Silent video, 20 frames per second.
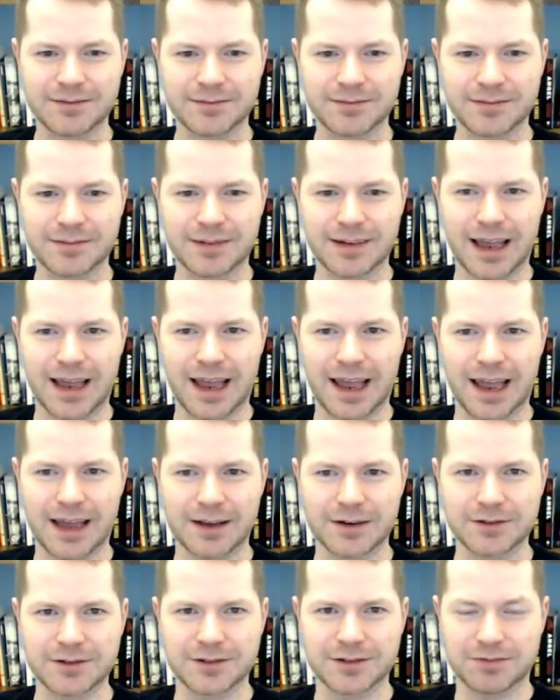
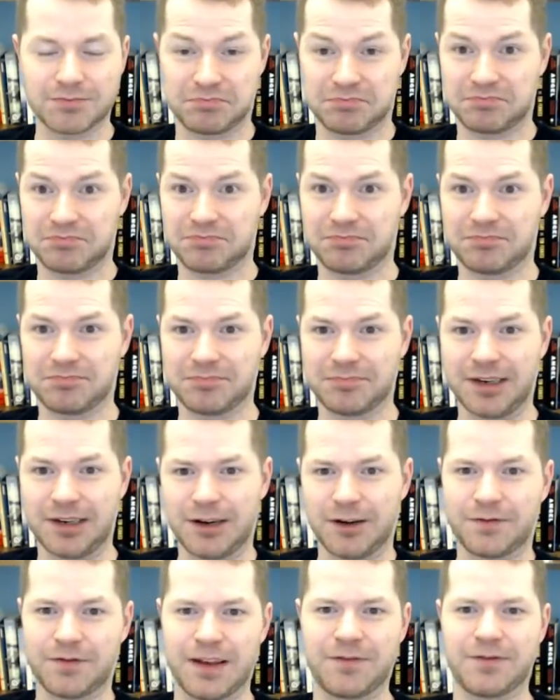And, you
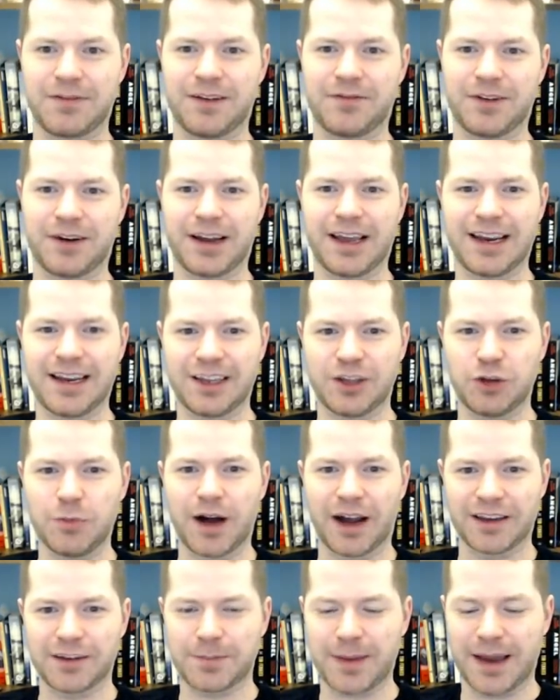know, if, if you're getting
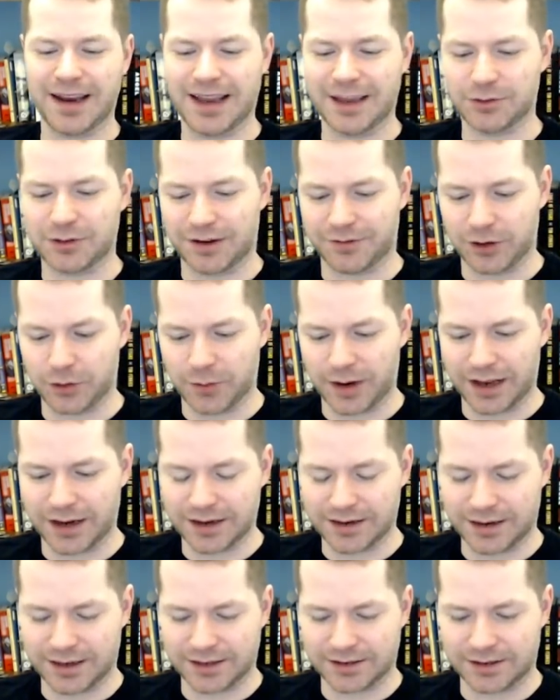humongous paydays whenever you win,
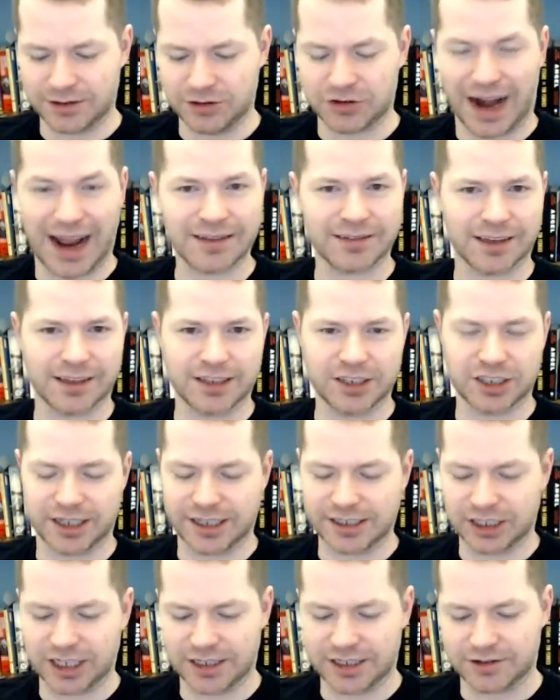it, it drastically
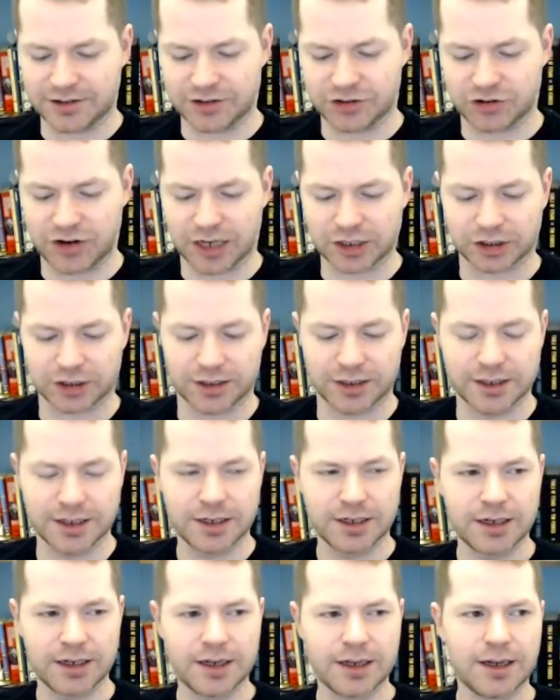change, changes the structure.
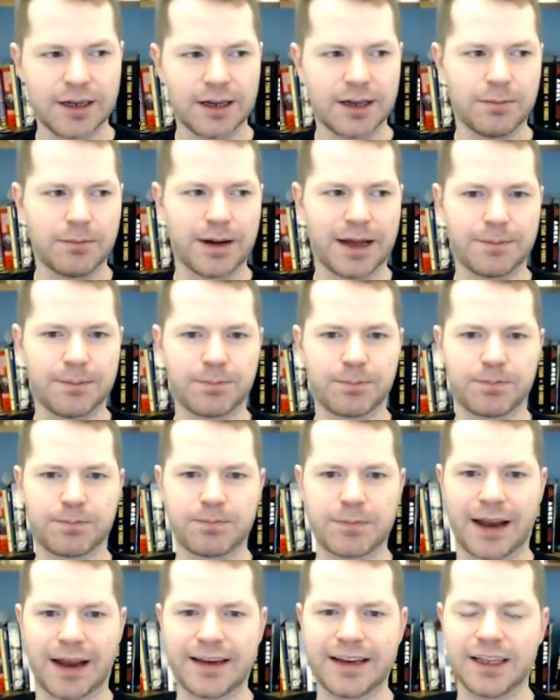But
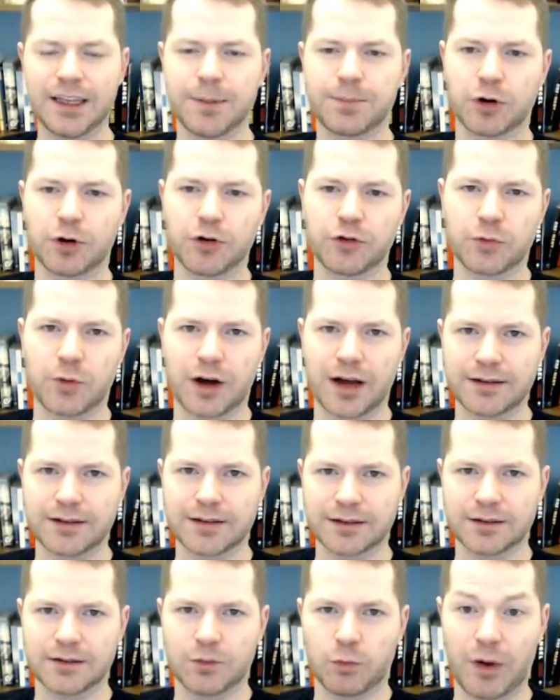Ideally, pros want
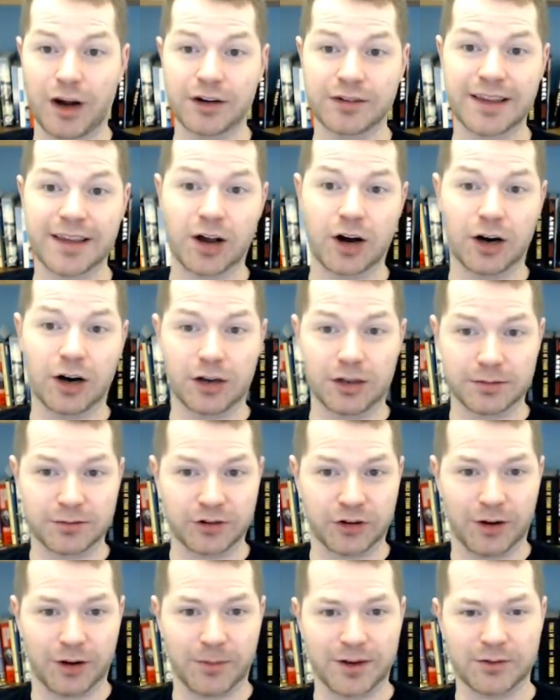winner take all
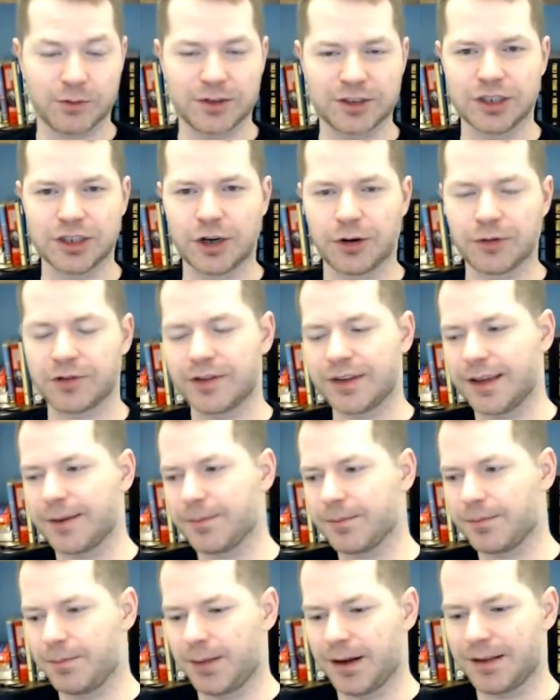tournaments, which you don't see,
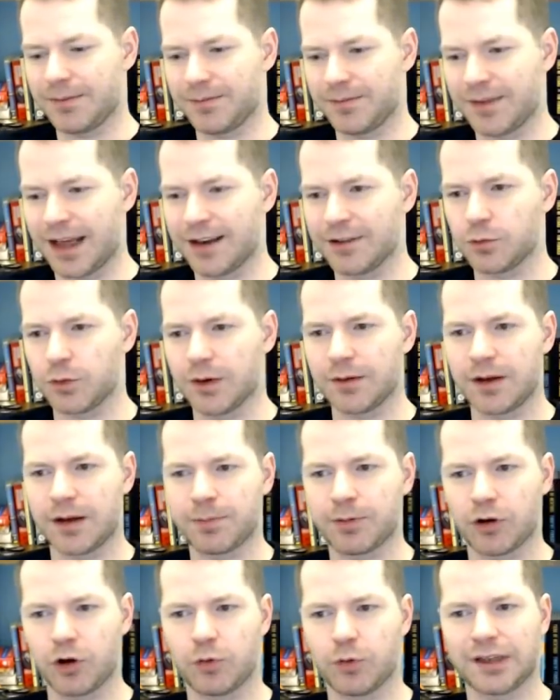but that is what a
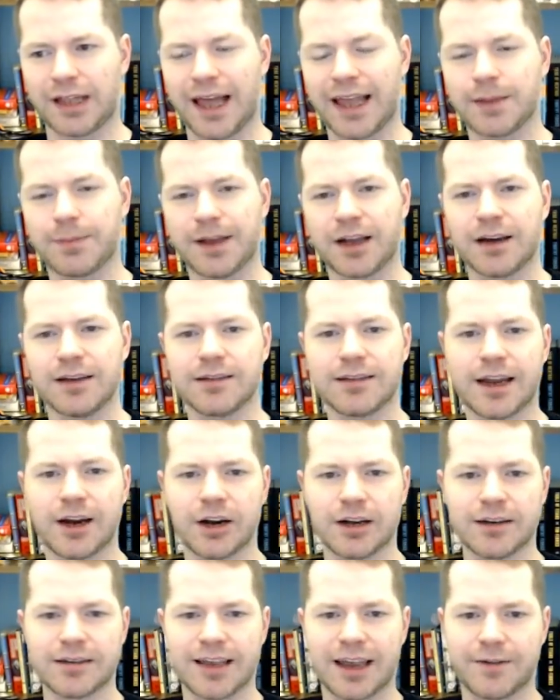pro would like because they are
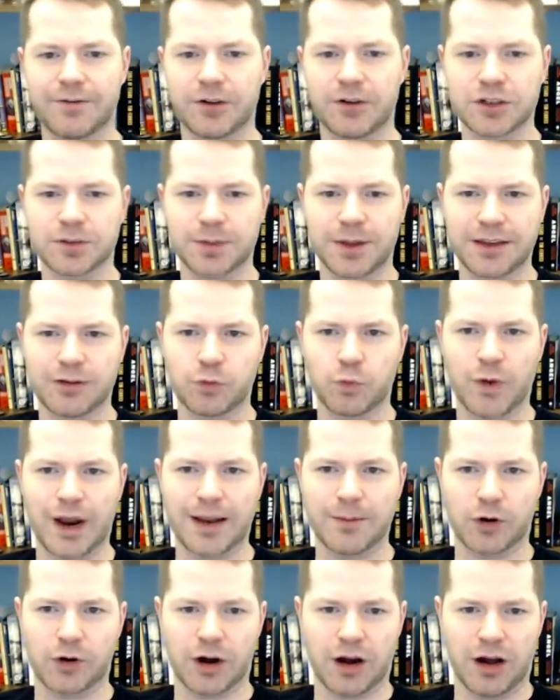going to take first place way
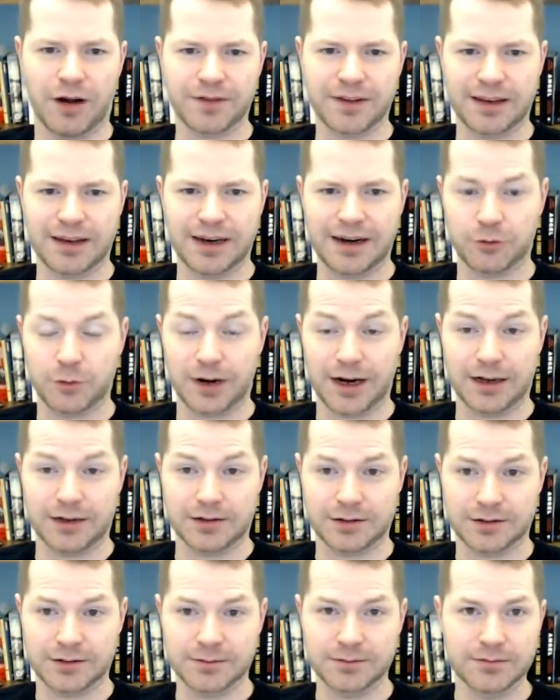more often than everyone
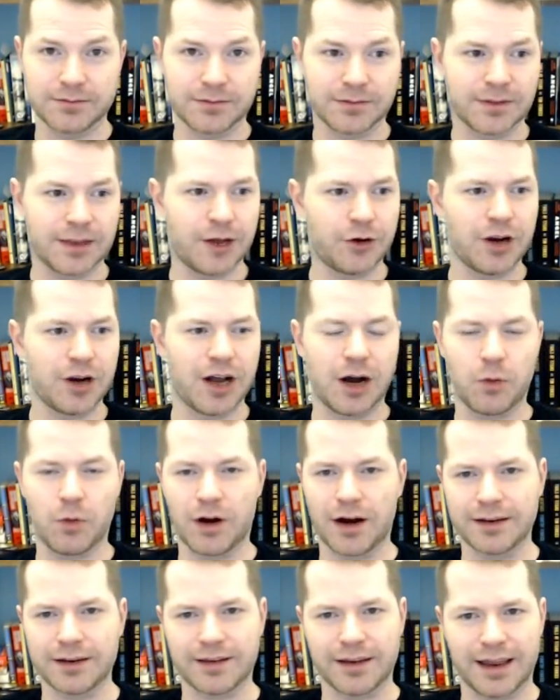else. They do not
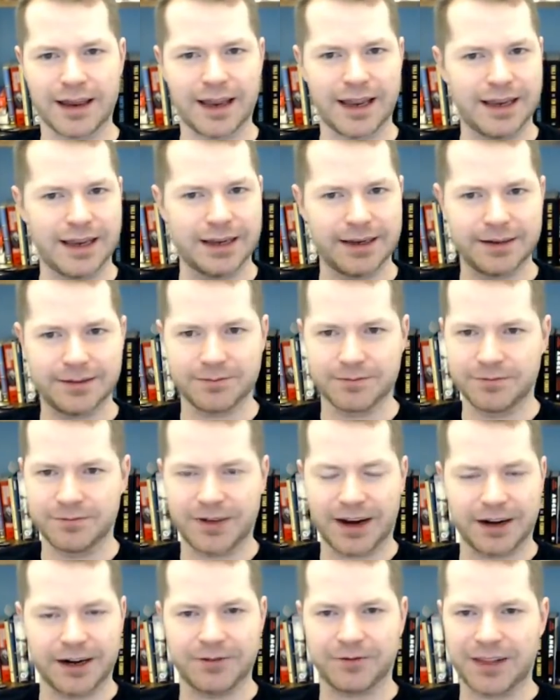want a
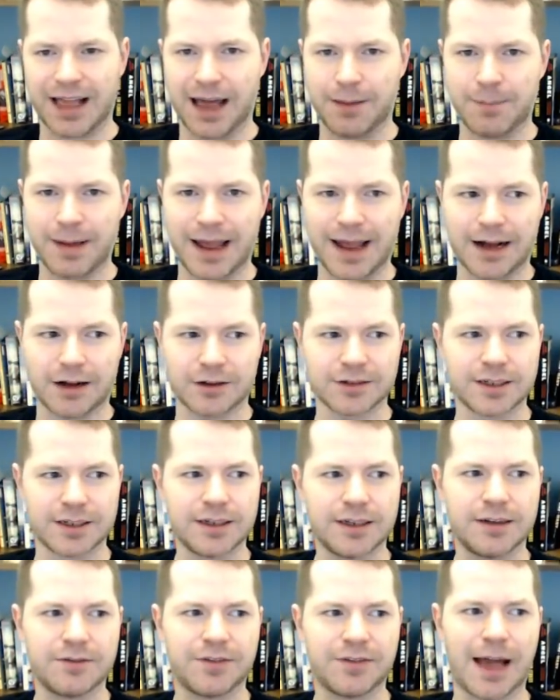very flat payout.
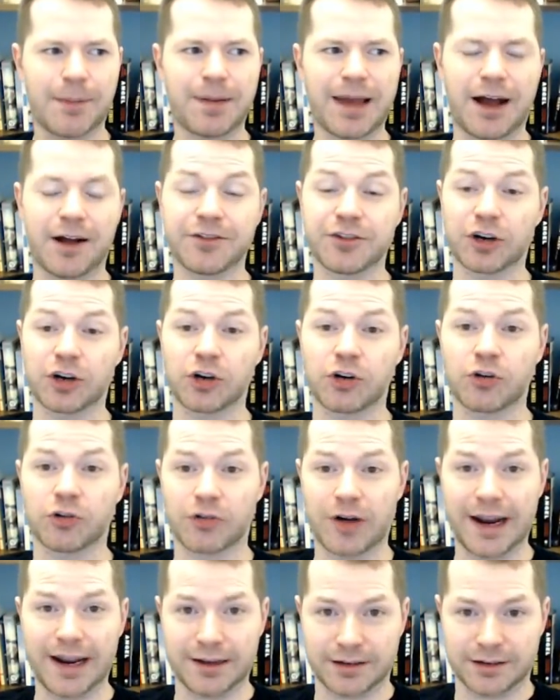Flat payouts are
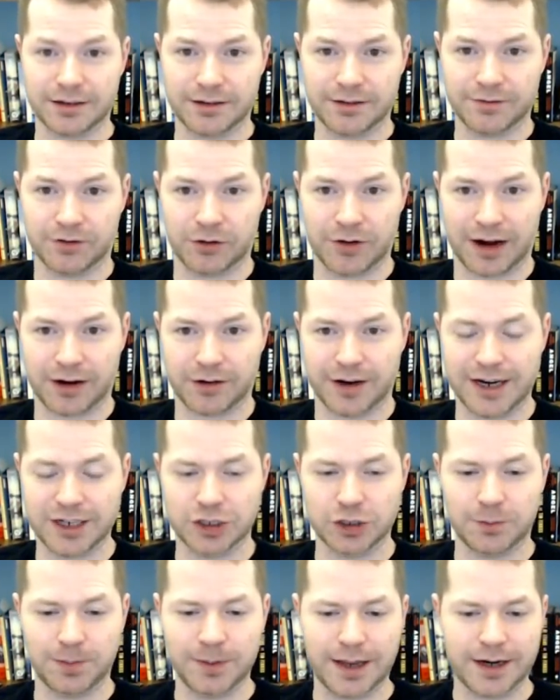great for
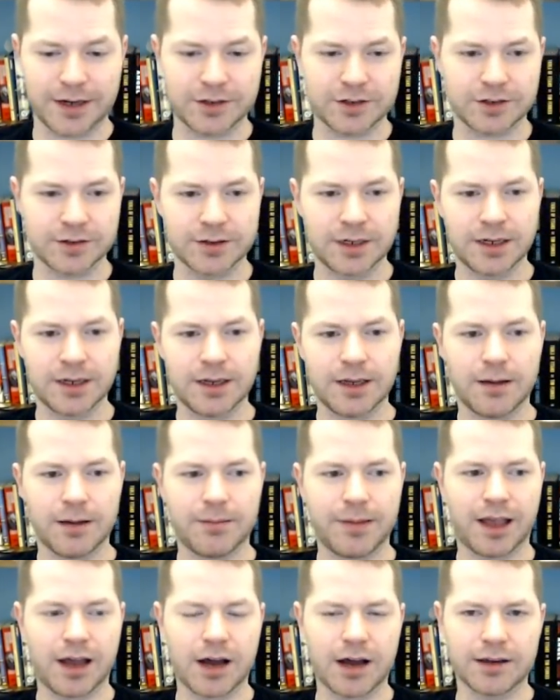recreational players
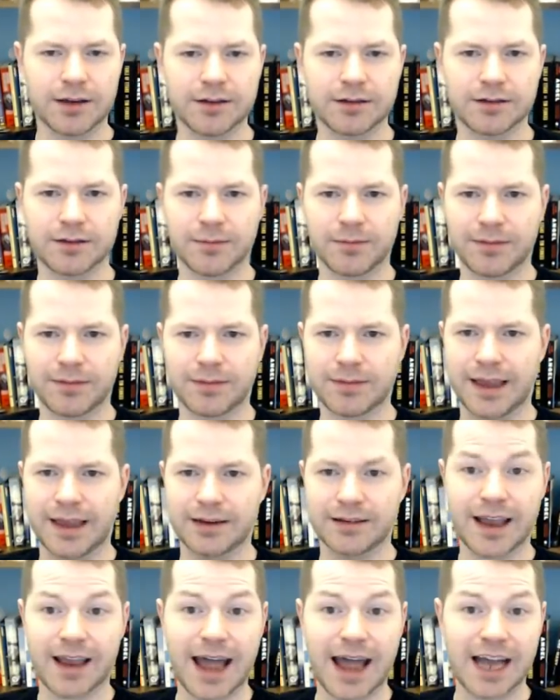because they get
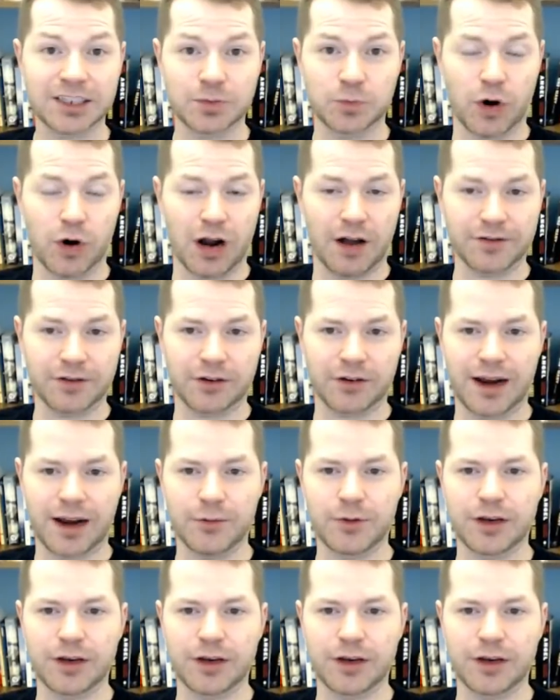to cash more often, right?